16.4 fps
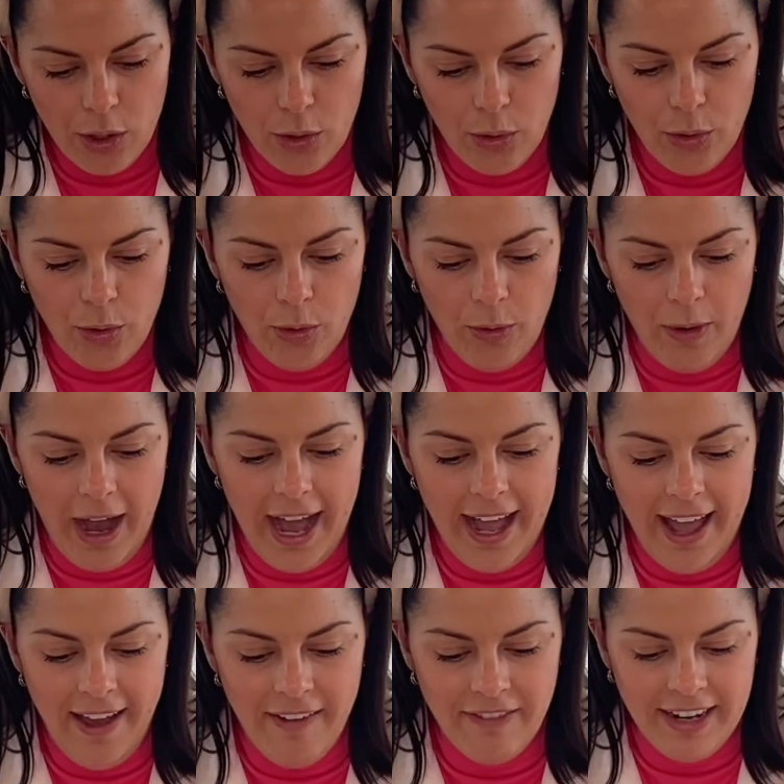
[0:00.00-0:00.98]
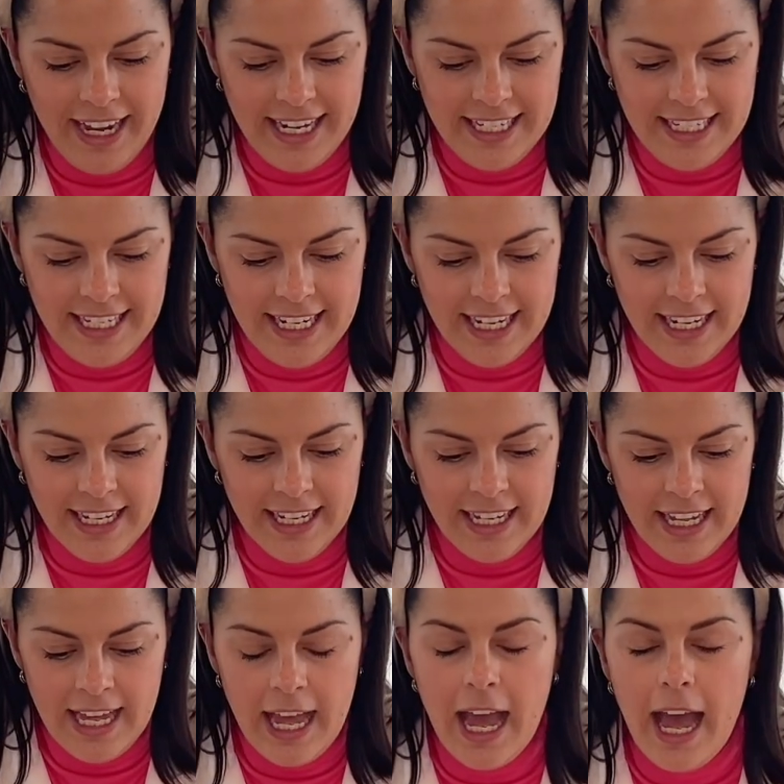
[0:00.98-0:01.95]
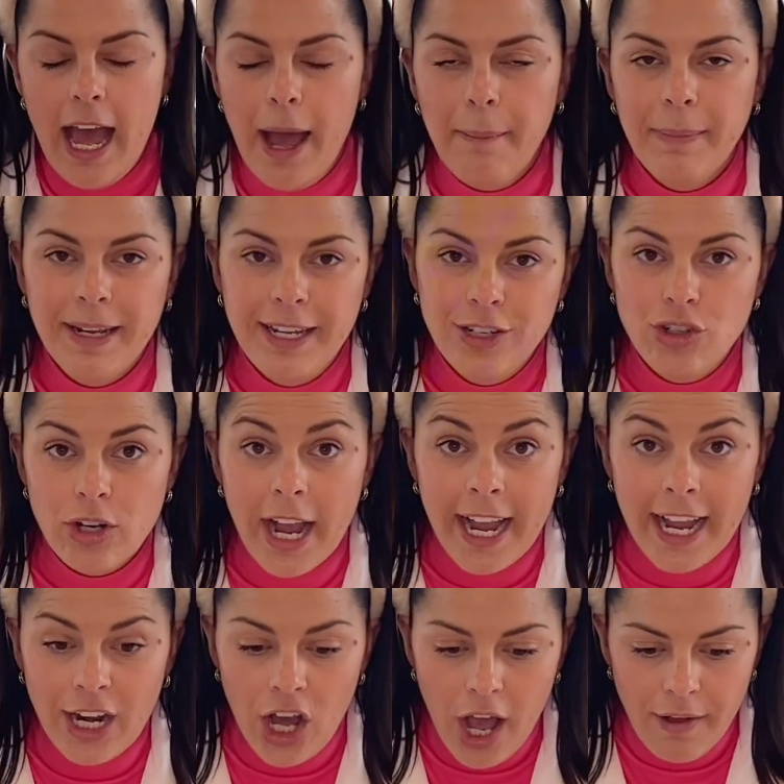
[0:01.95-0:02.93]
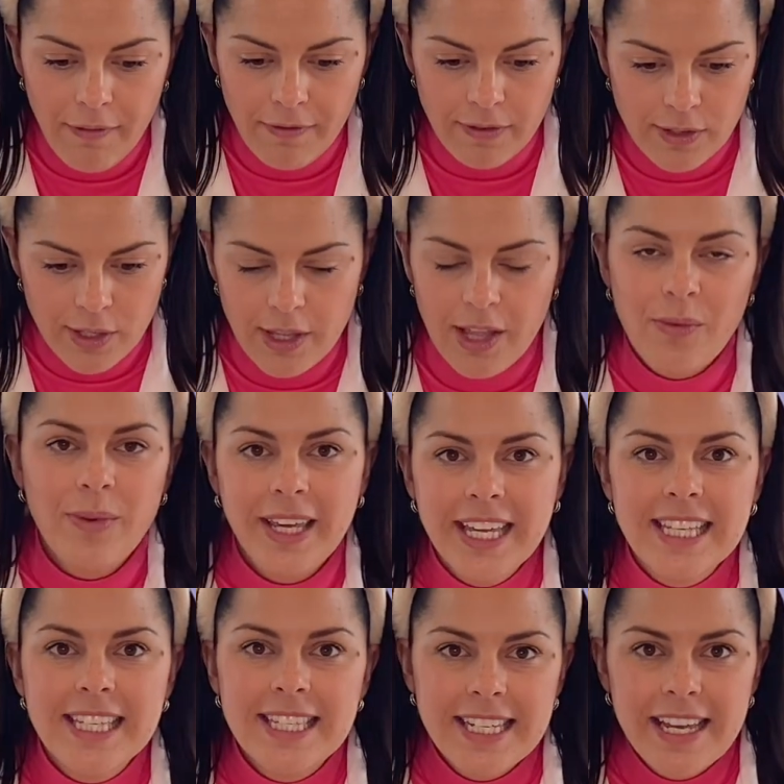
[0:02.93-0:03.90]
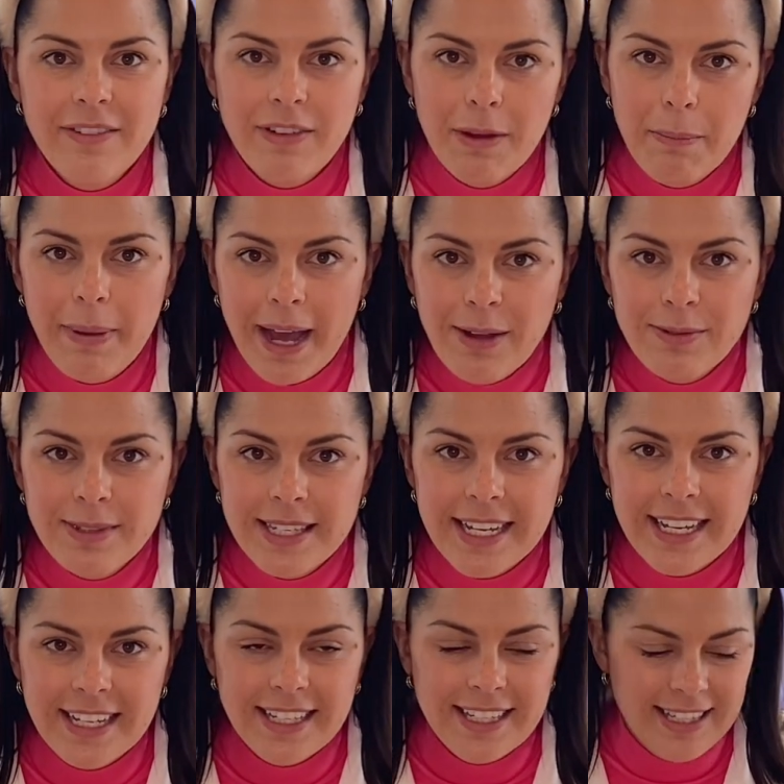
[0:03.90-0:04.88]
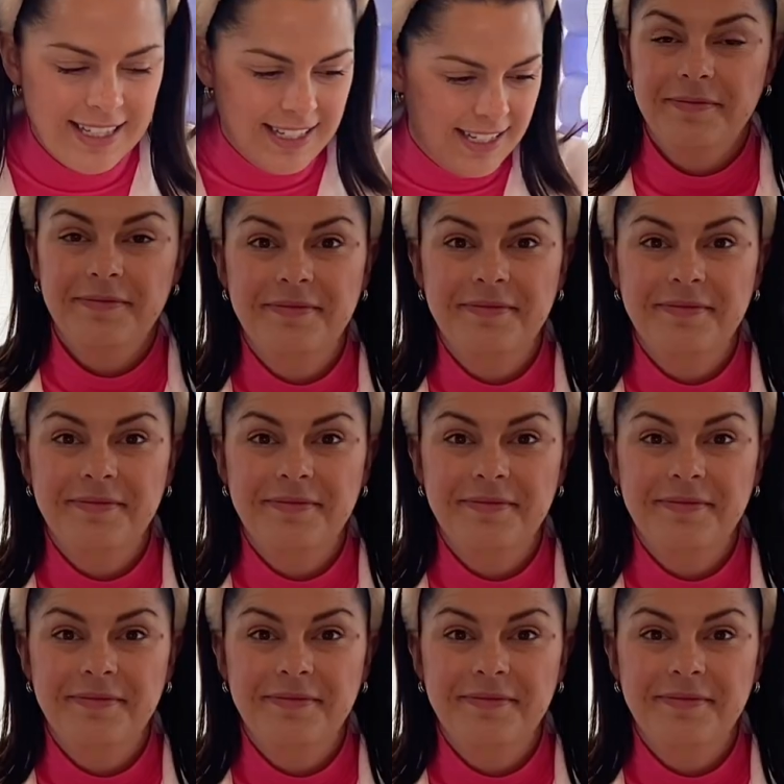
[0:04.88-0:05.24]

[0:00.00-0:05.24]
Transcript: Ooh, I have an idea. I'm gonna dry it off so then we can see if it bounces.